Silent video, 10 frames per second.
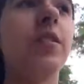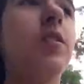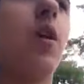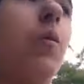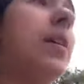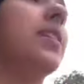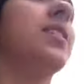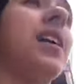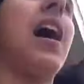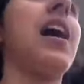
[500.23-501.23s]
to go
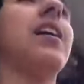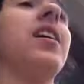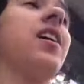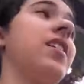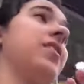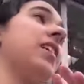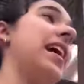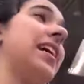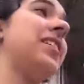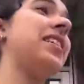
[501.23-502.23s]
inside the
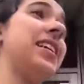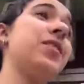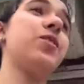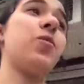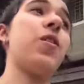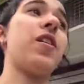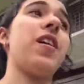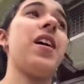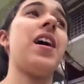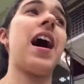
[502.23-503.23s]
antique store.
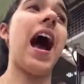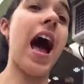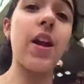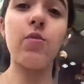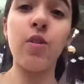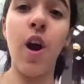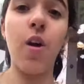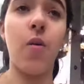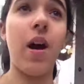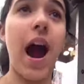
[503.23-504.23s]
I don't
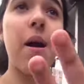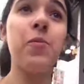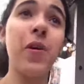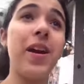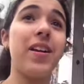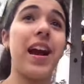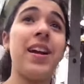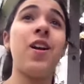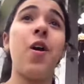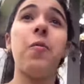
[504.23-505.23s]
know. I'm weird, I
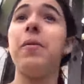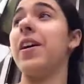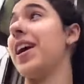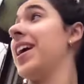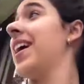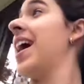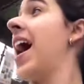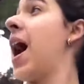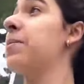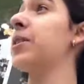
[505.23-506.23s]
know, but
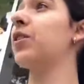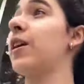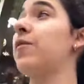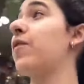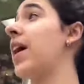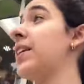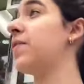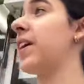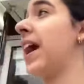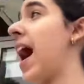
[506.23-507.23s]
I'm going to try to find
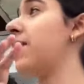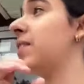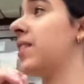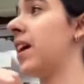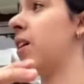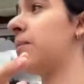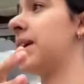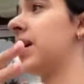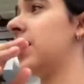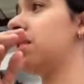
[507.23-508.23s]
if they have it there
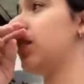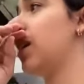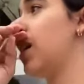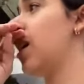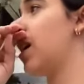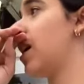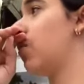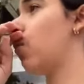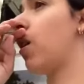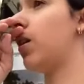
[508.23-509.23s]
because,
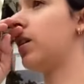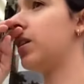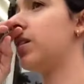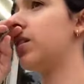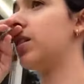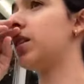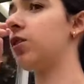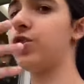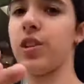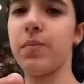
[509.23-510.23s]
well,
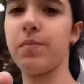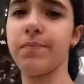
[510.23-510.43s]
it's cheap,